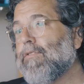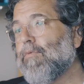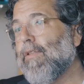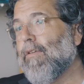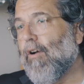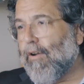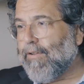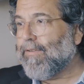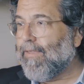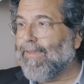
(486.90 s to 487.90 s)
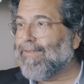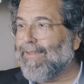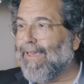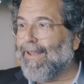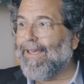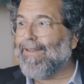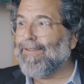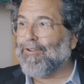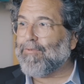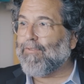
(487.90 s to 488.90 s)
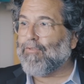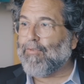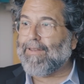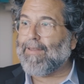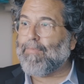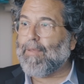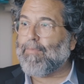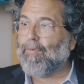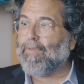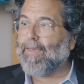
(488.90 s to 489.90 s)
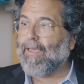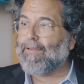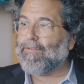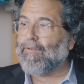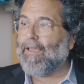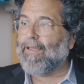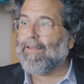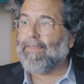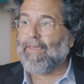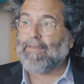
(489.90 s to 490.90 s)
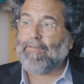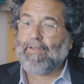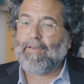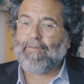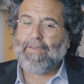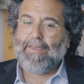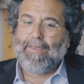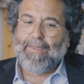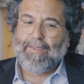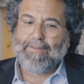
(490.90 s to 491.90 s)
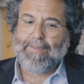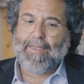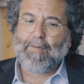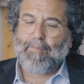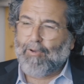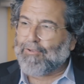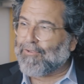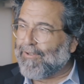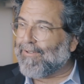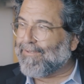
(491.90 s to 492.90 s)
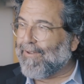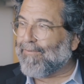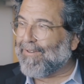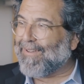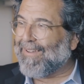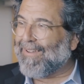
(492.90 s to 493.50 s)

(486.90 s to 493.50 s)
And so one of the hardest things to get at in terms of treating people with cancer and at the end of life is that emotional suffering.